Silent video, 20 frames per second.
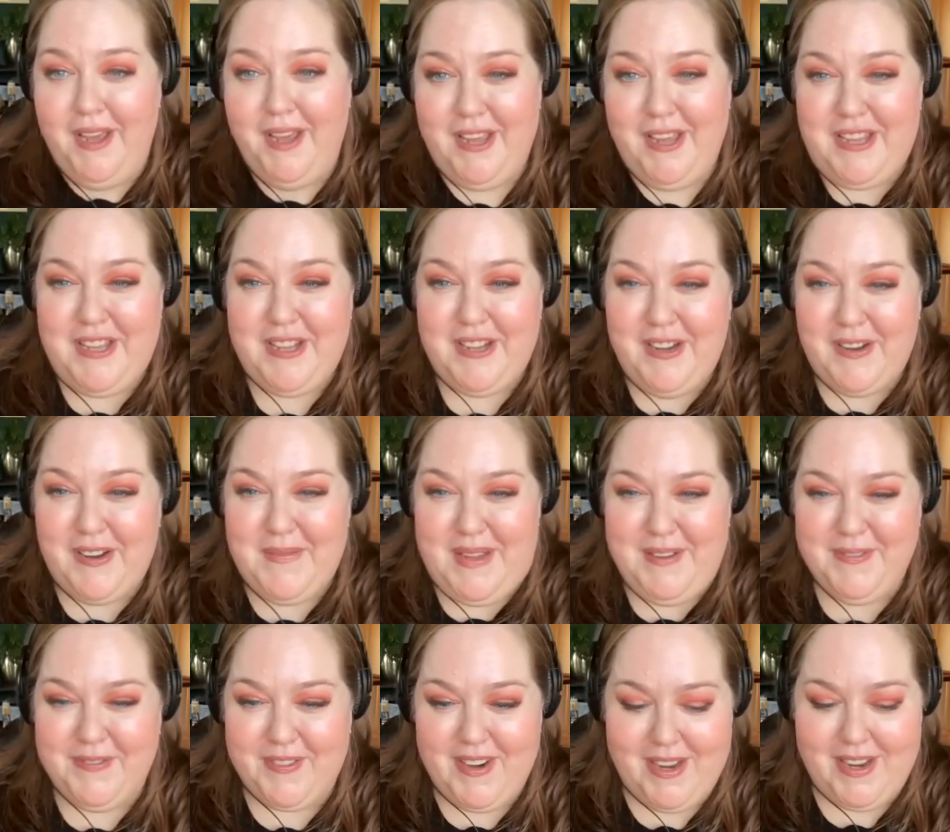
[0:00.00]
You know
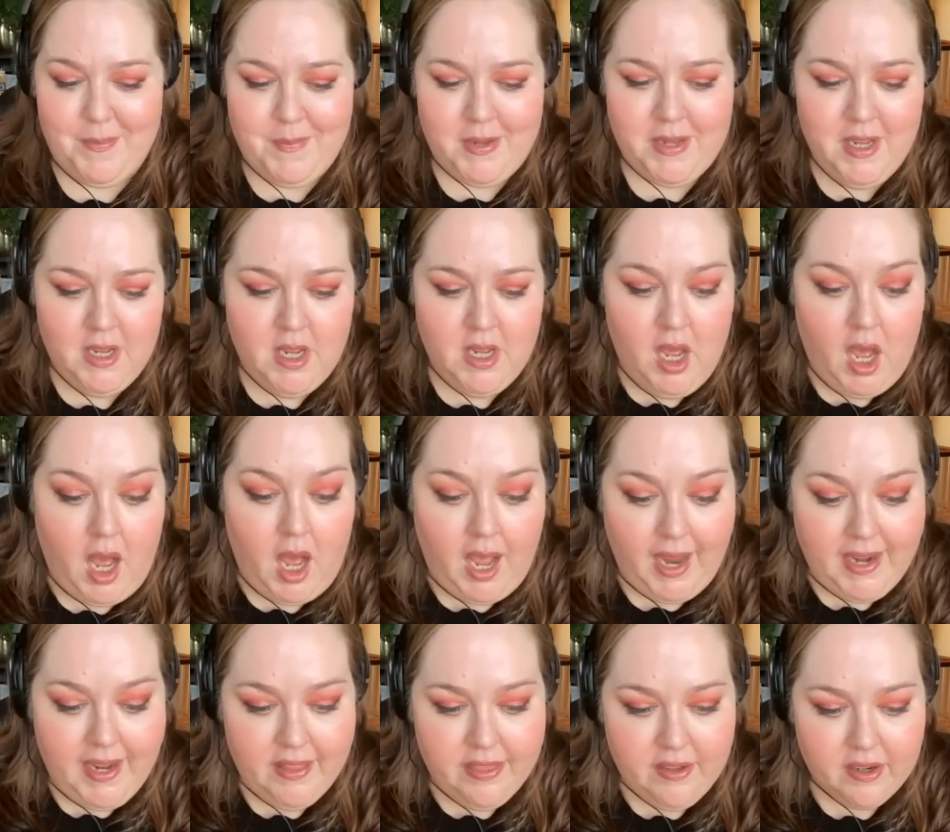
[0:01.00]
me from
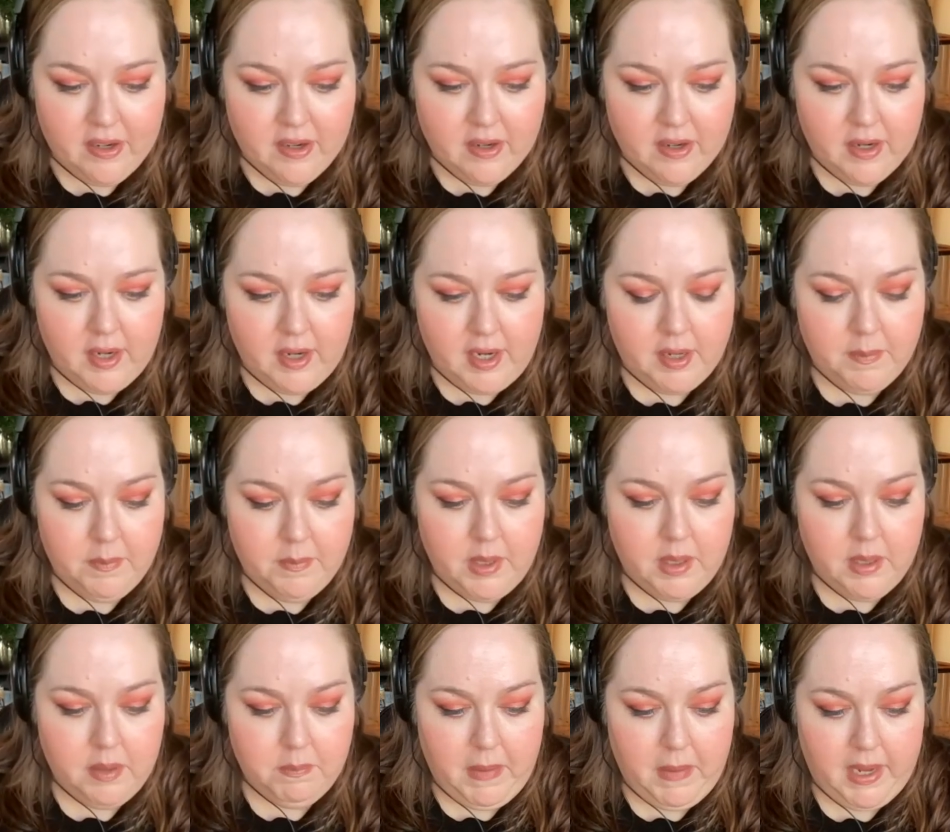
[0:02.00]
either
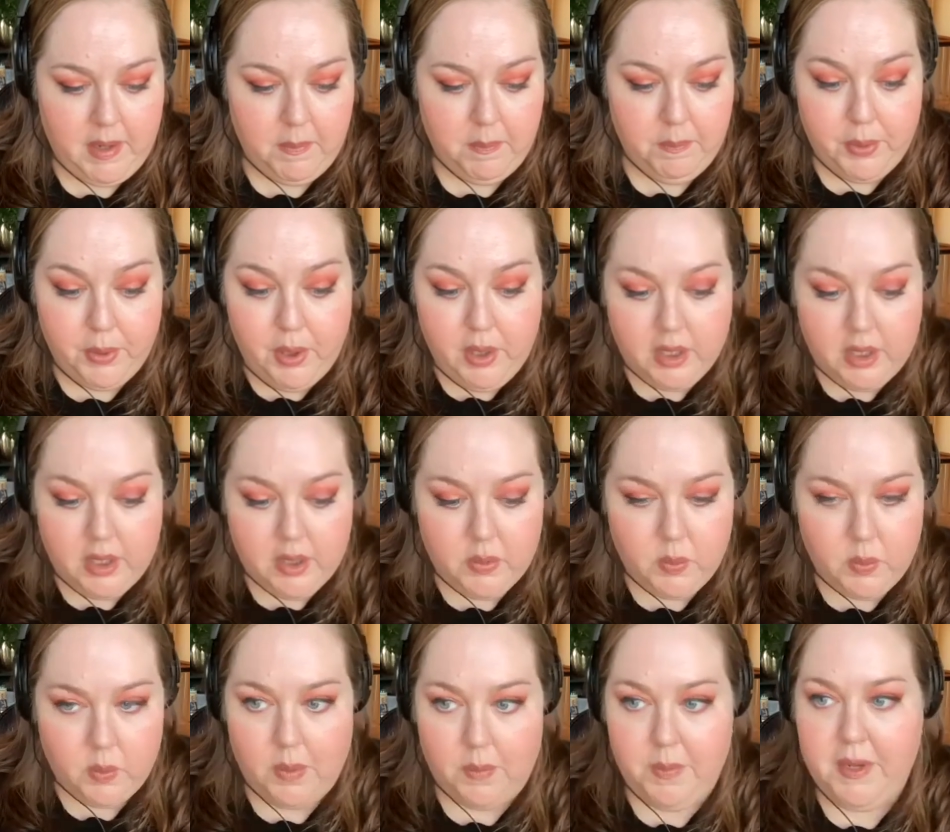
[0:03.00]
my book,
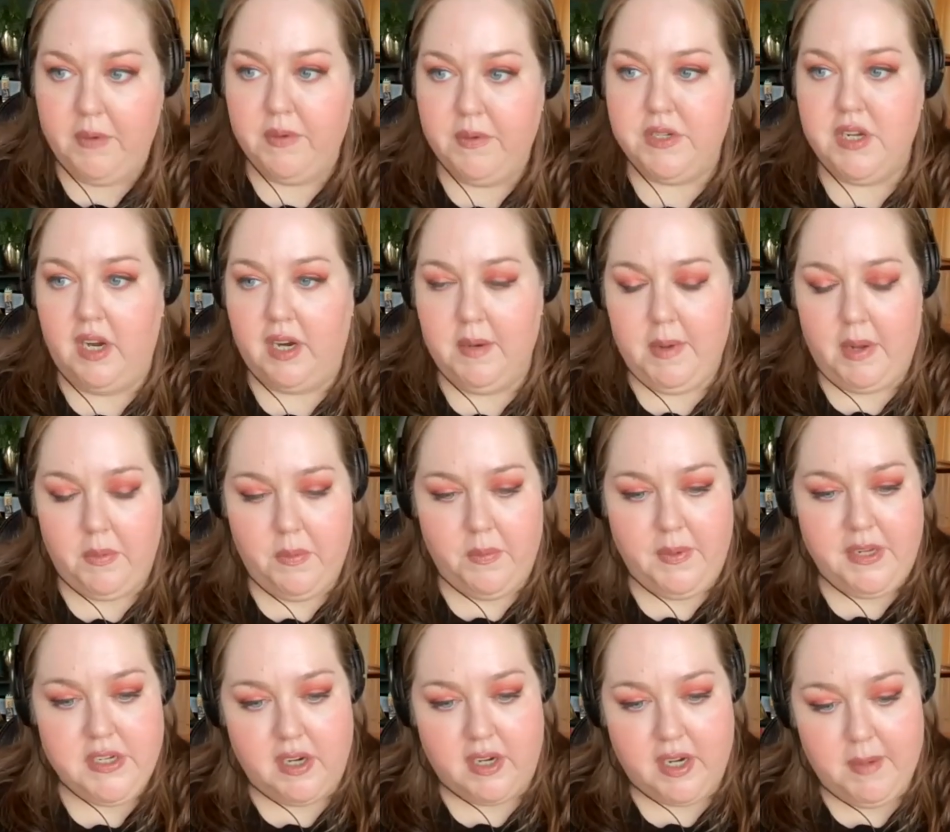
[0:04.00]
What We Don't Talk About When
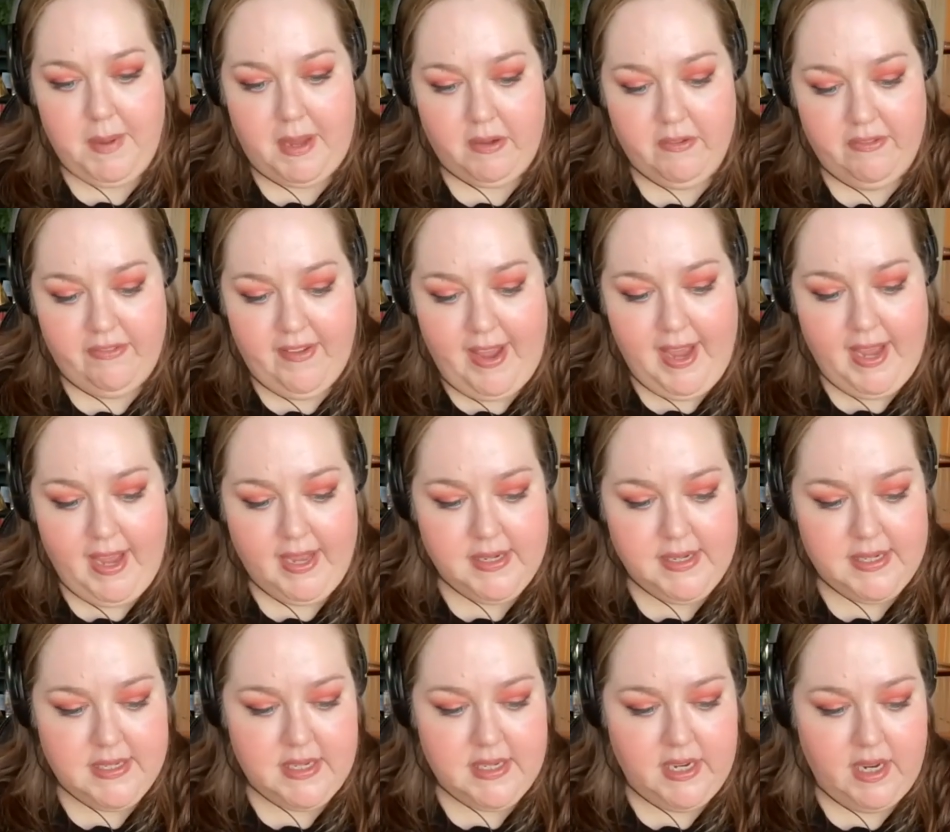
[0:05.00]
We Talk About
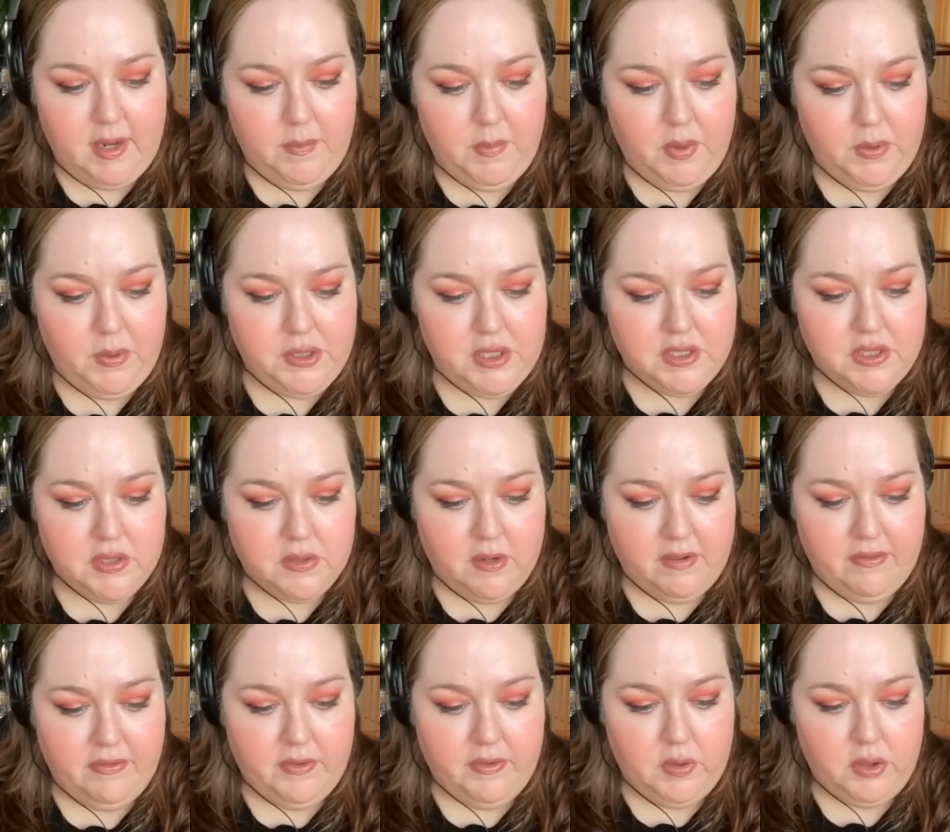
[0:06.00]
Fat, which is sort
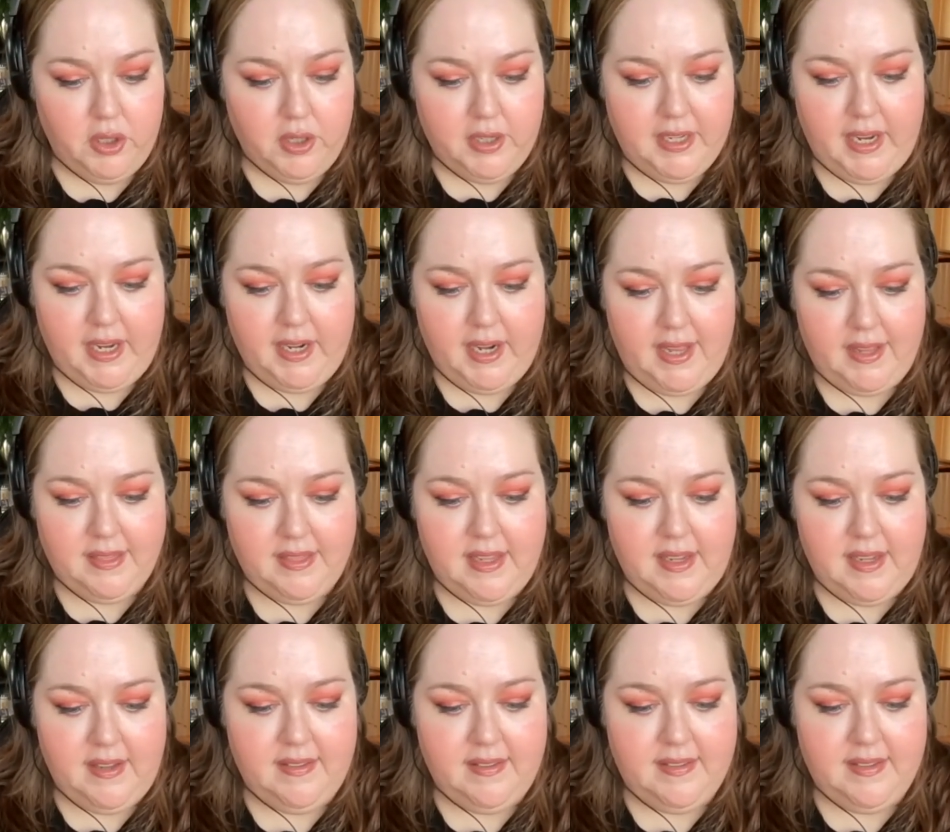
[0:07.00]
of looking at
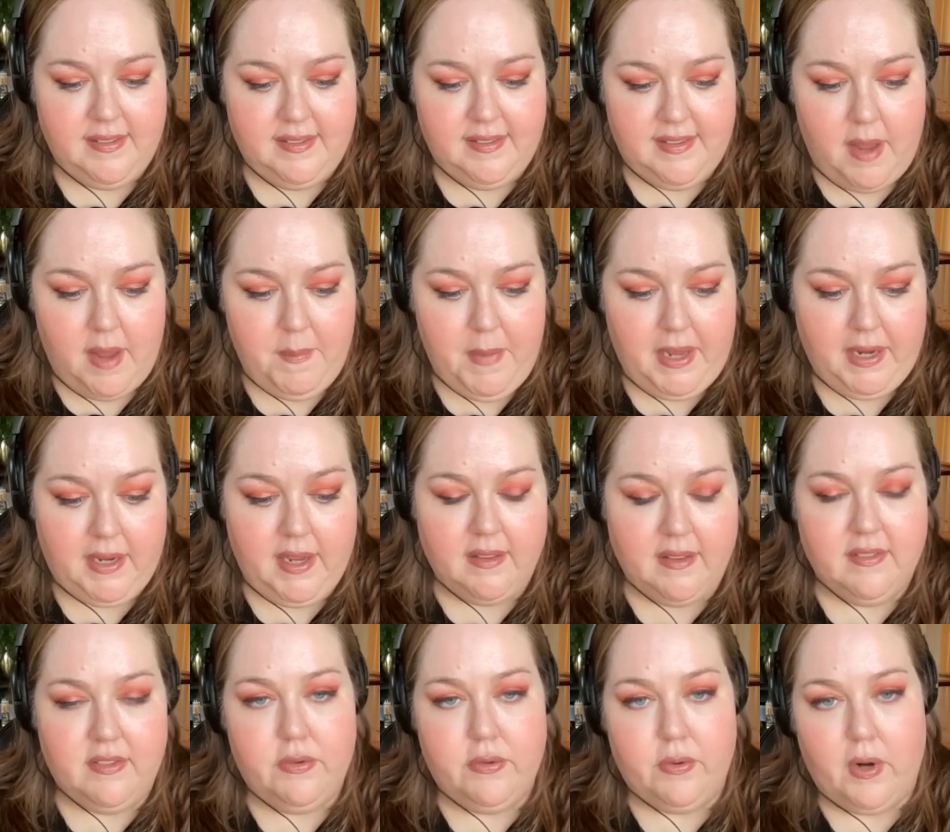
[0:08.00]
the systemic
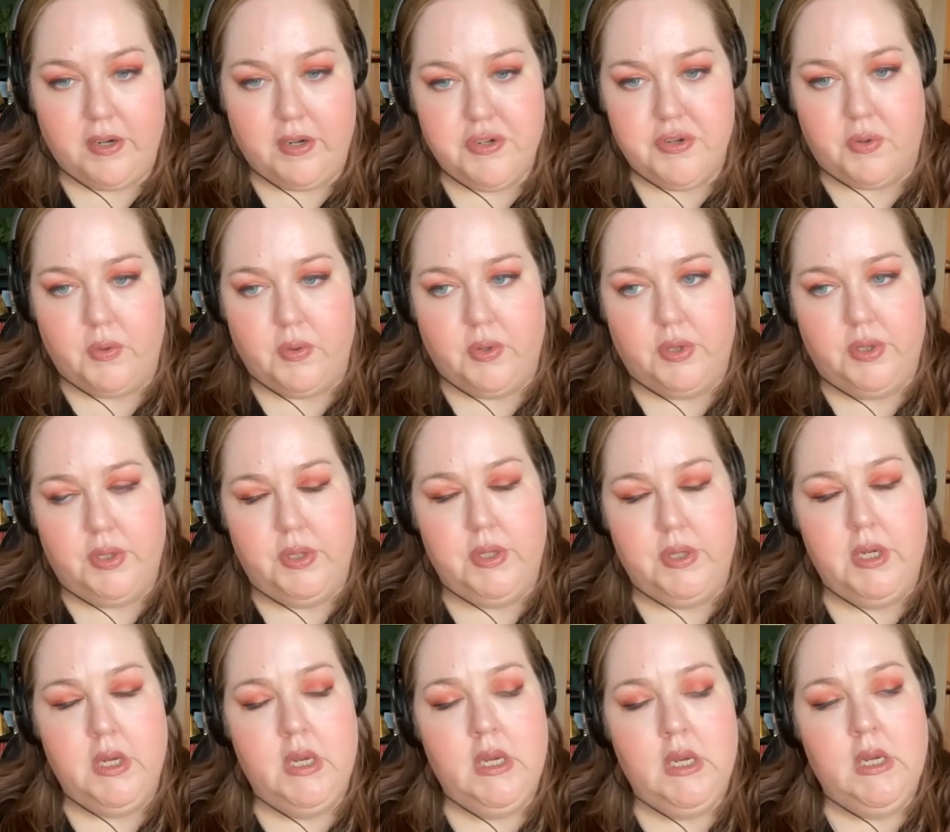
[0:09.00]
and structural